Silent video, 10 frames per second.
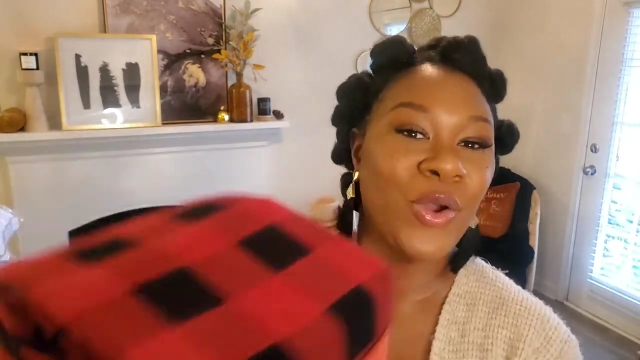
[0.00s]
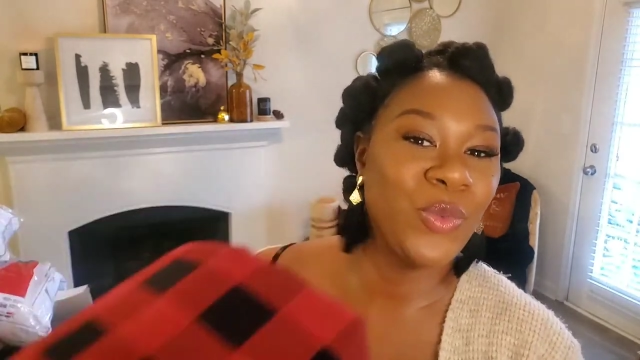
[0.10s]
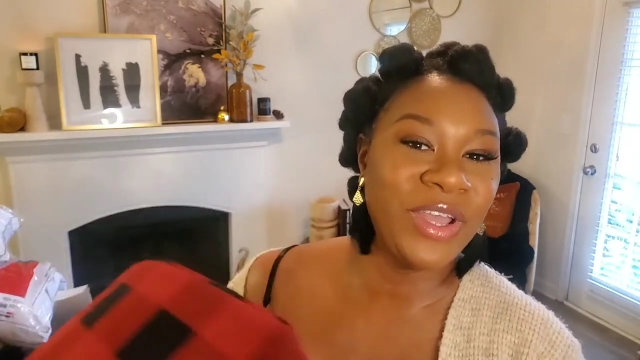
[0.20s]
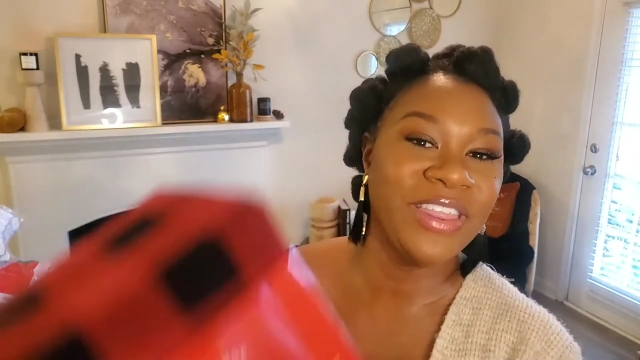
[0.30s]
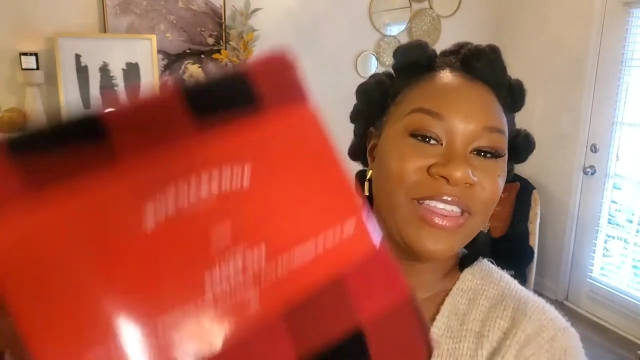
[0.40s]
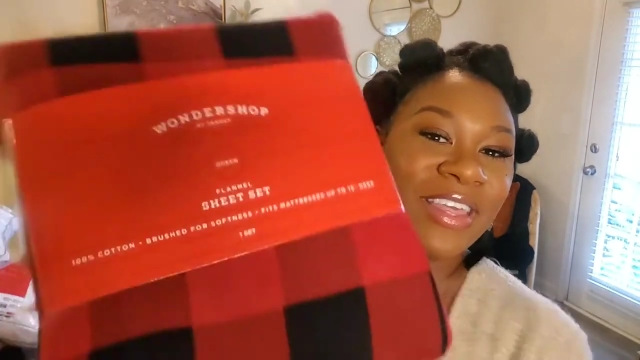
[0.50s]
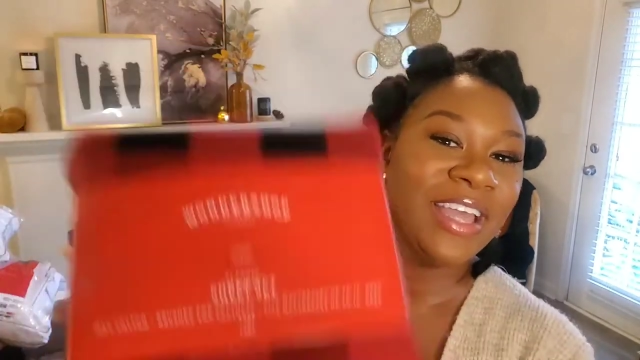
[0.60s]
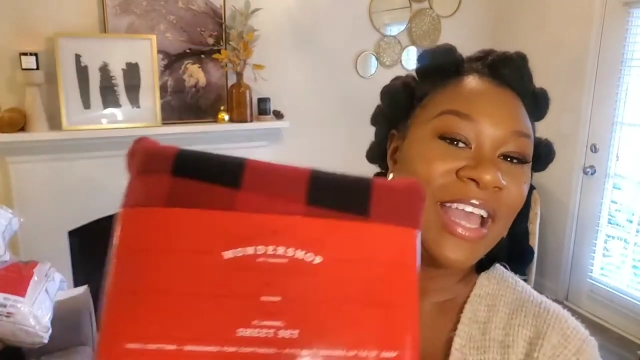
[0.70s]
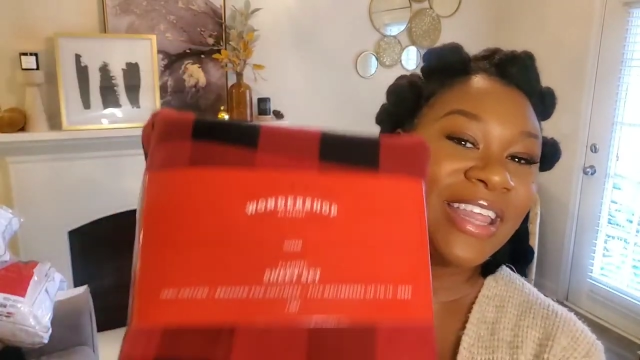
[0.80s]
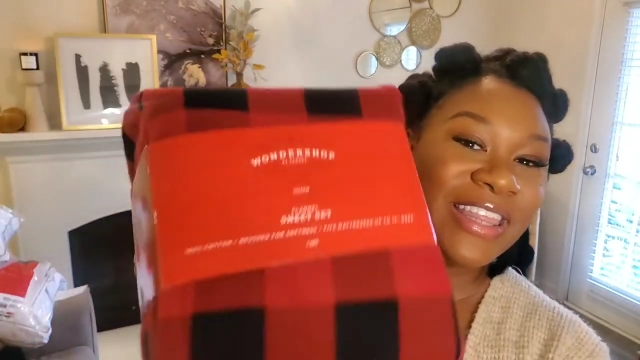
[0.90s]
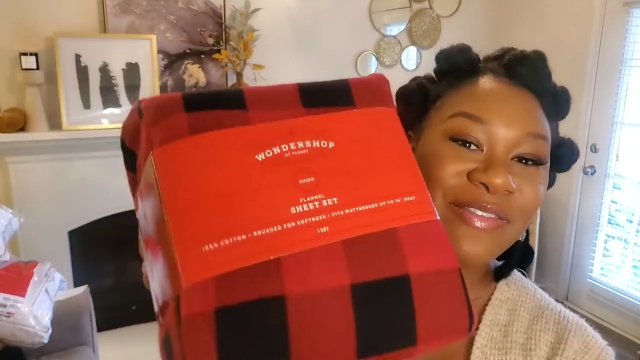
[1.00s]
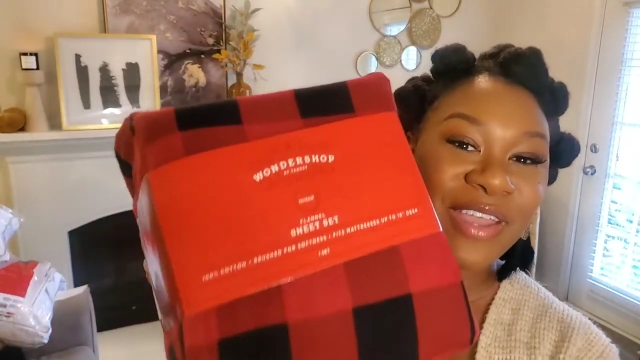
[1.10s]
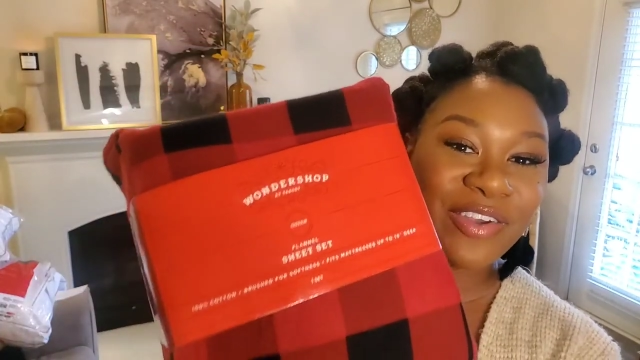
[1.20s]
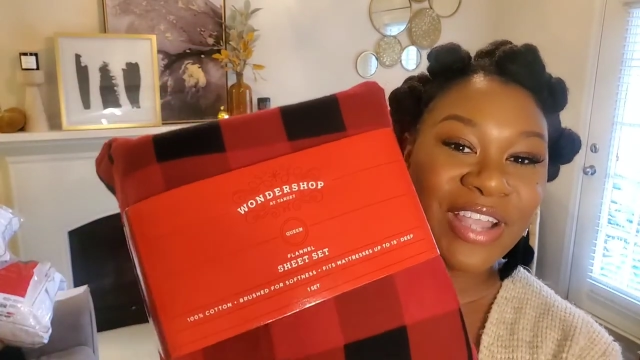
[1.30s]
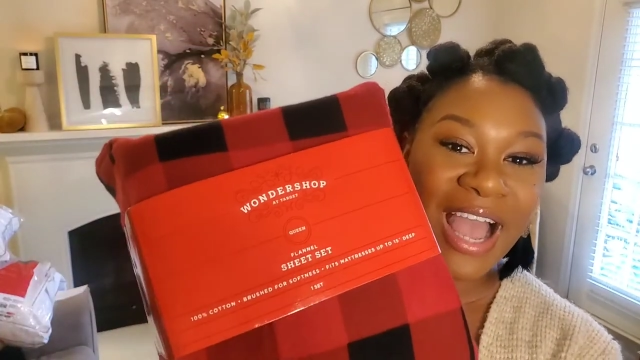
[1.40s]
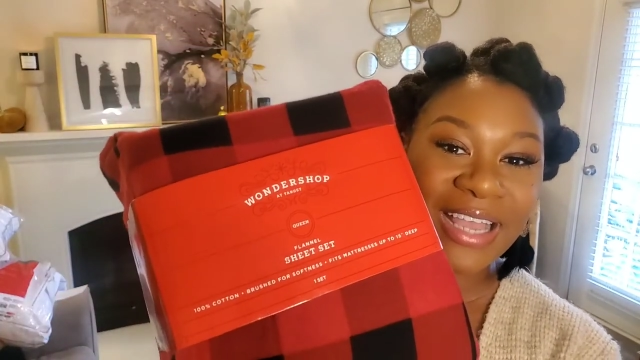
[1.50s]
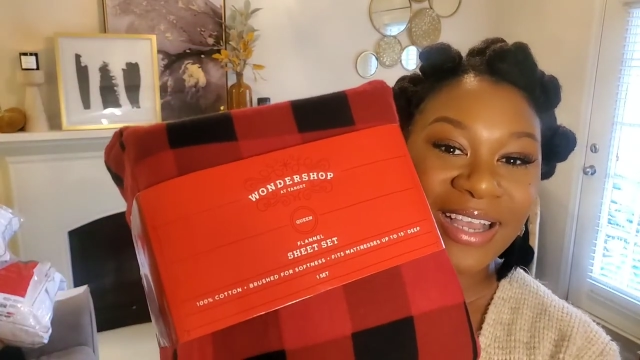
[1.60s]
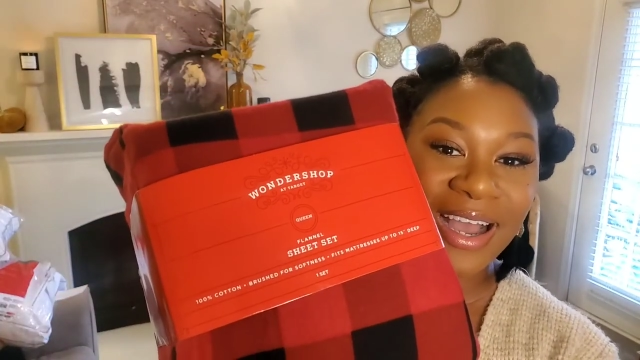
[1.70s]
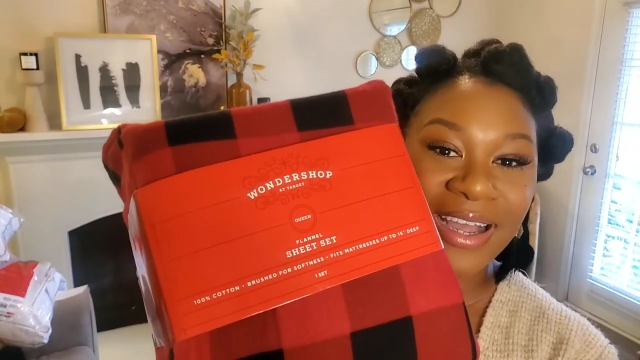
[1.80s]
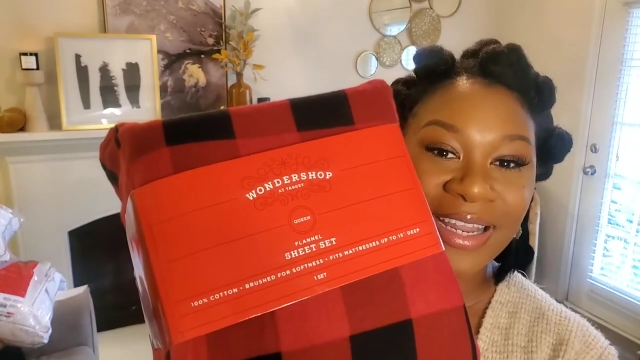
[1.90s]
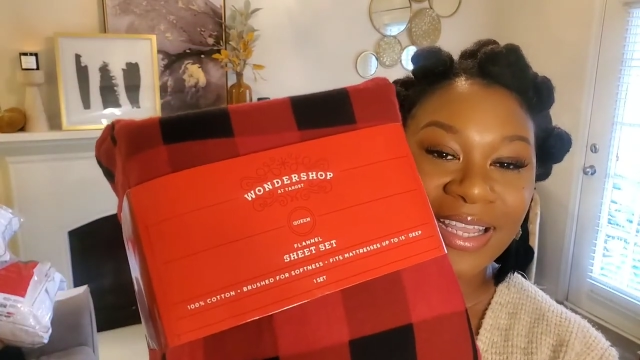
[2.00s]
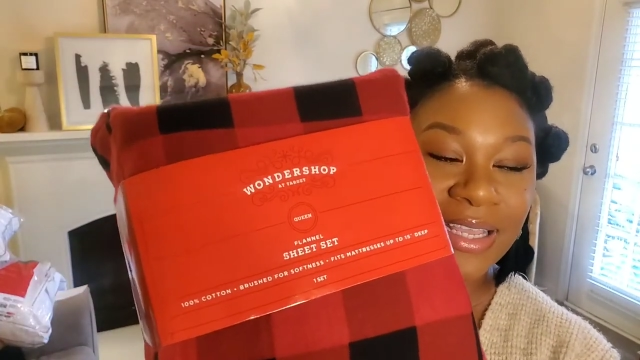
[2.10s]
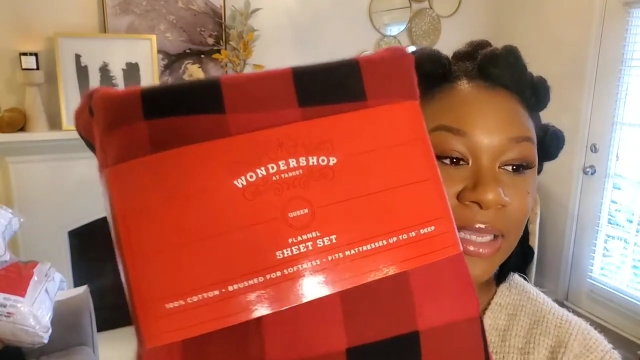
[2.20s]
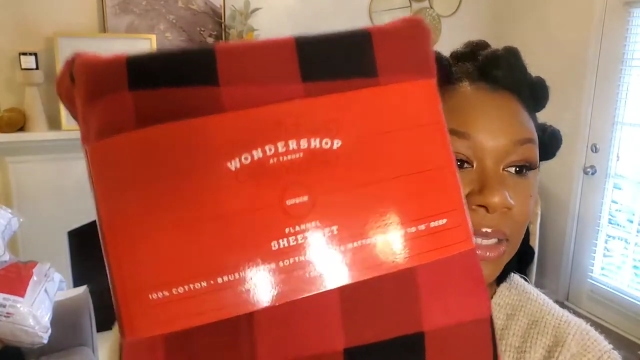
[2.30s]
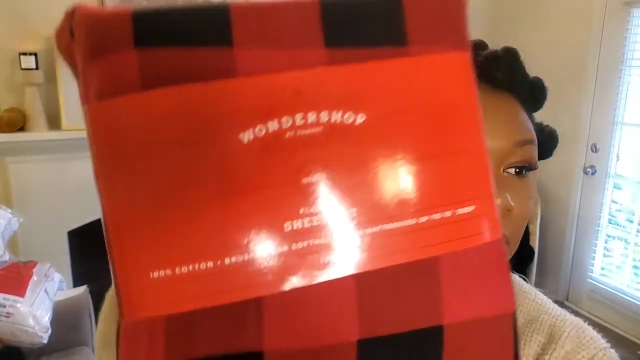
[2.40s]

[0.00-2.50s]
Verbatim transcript: with the very iconic